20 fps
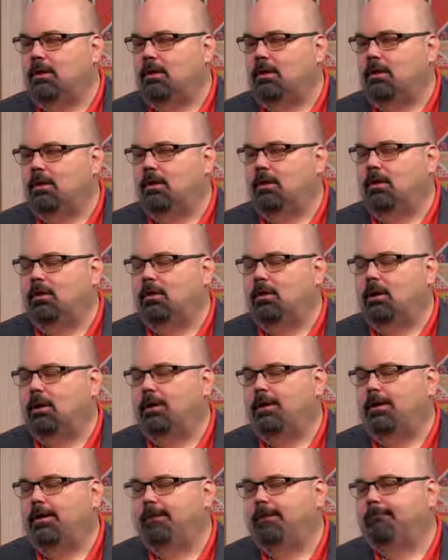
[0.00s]
are
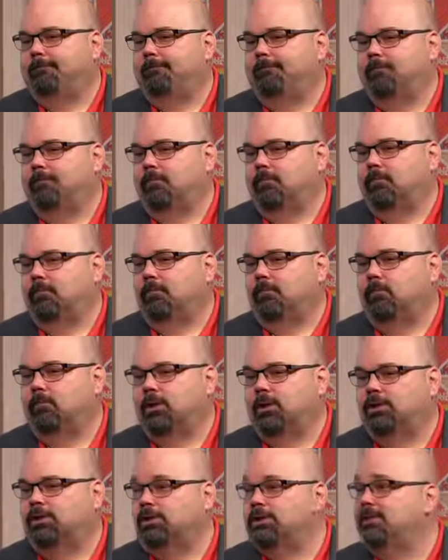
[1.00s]
um,
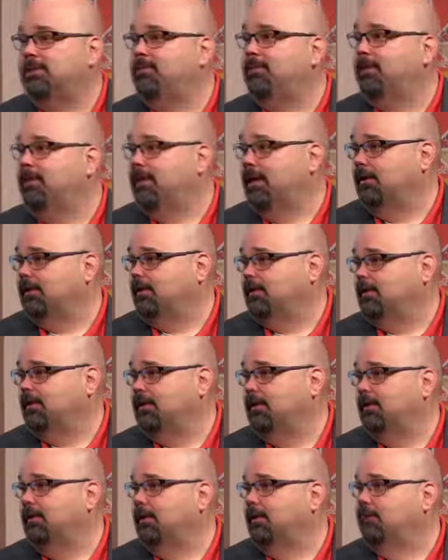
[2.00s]
Russian
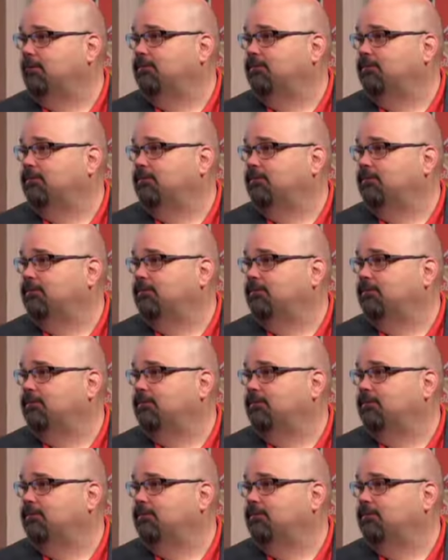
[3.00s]
sympathizers. Okay,